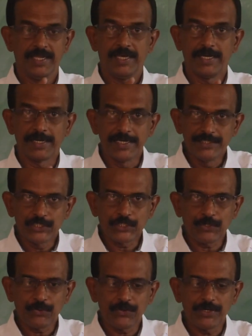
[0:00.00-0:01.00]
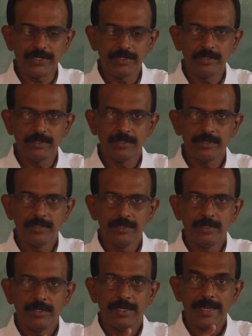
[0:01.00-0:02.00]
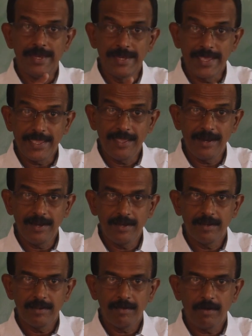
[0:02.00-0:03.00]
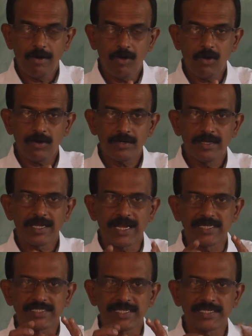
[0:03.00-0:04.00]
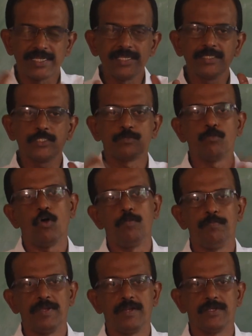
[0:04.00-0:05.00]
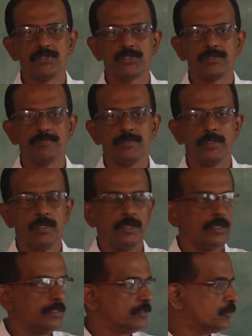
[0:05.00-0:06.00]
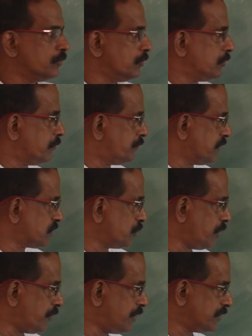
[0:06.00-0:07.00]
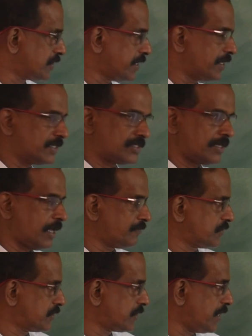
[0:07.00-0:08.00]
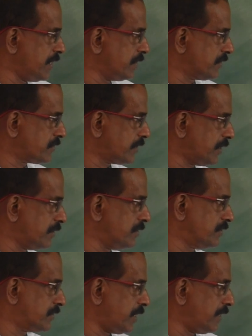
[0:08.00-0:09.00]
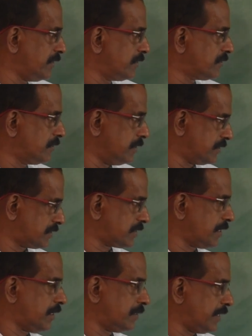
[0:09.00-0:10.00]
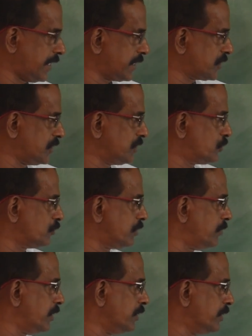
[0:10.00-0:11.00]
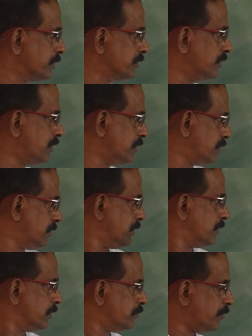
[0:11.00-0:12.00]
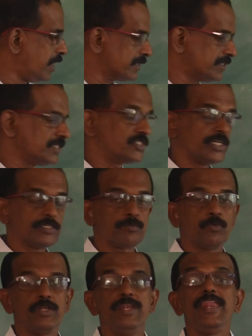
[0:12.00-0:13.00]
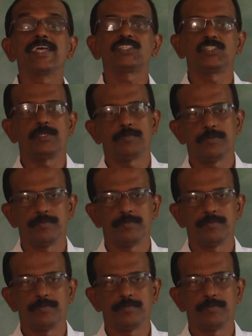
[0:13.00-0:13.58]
ranging rod, nail or constructing small pillars. So, first you have decided after studying the site, this line is this direction is suitable, then mark the station point. Next step,